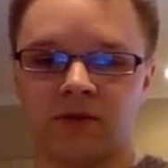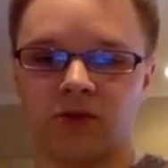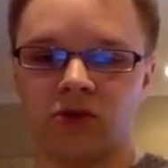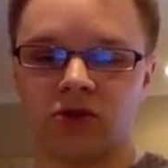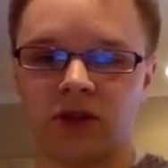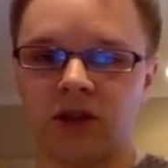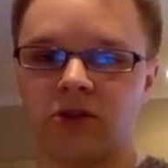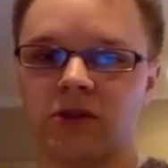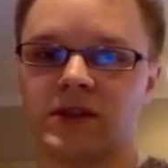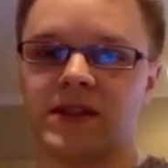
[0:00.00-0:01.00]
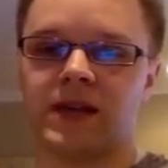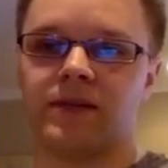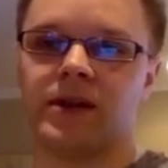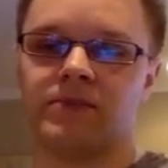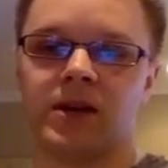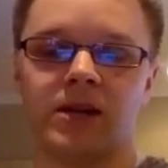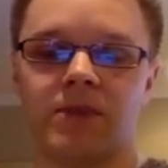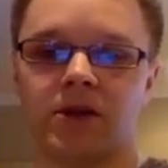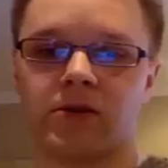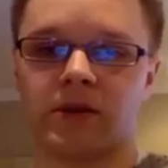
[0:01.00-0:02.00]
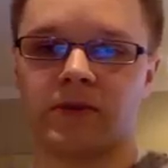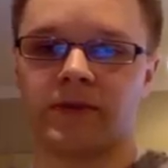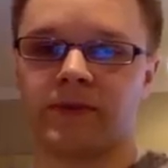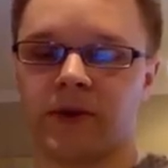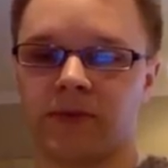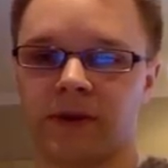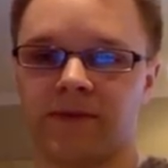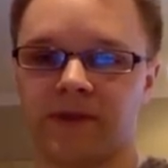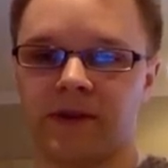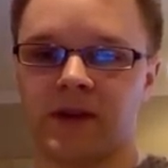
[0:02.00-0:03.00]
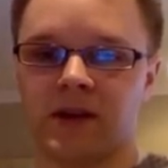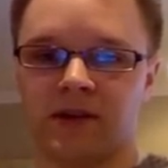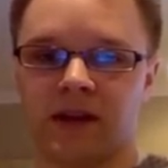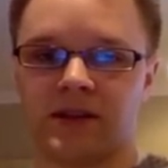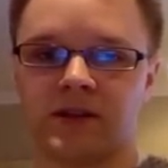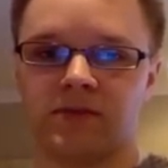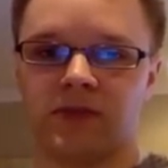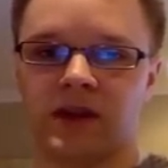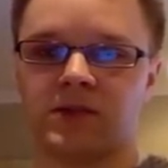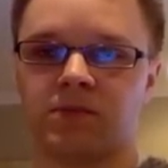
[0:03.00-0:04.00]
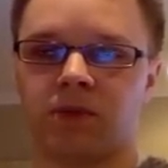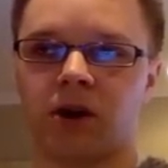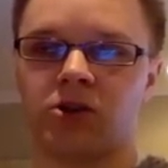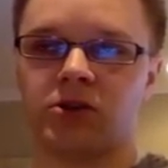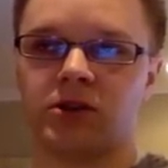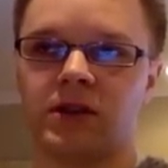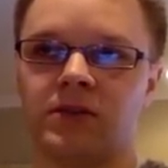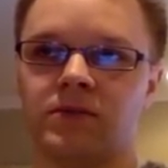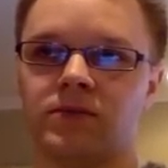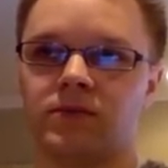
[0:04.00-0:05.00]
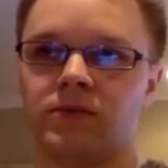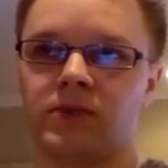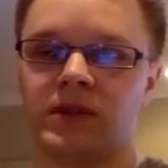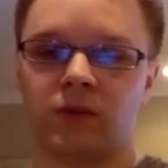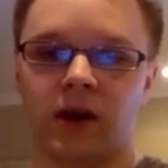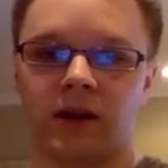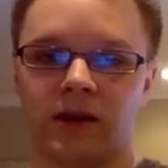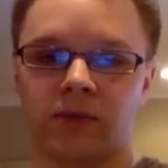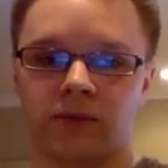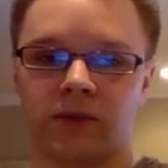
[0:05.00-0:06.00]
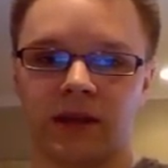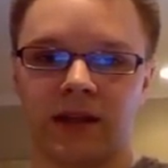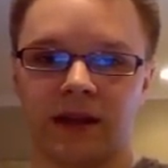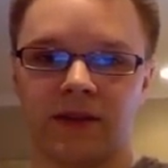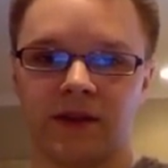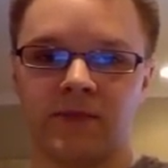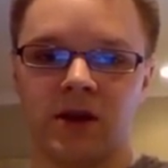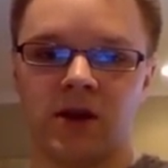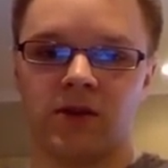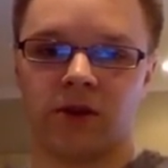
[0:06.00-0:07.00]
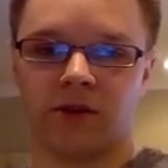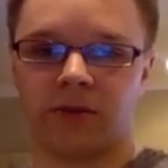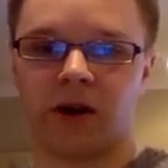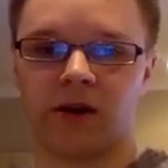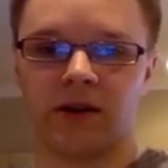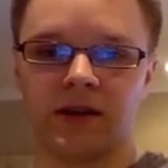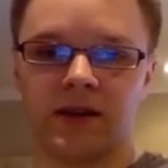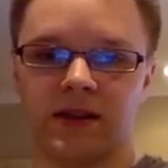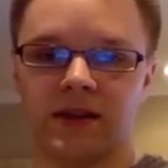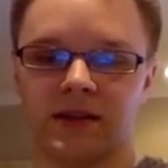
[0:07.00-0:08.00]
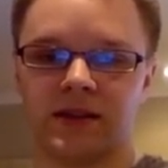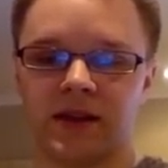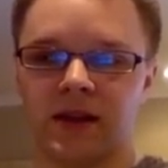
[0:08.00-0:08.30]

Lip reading: usually you can save a lot of money by going with Redfin. That's partially the reason why I really like them. The other part is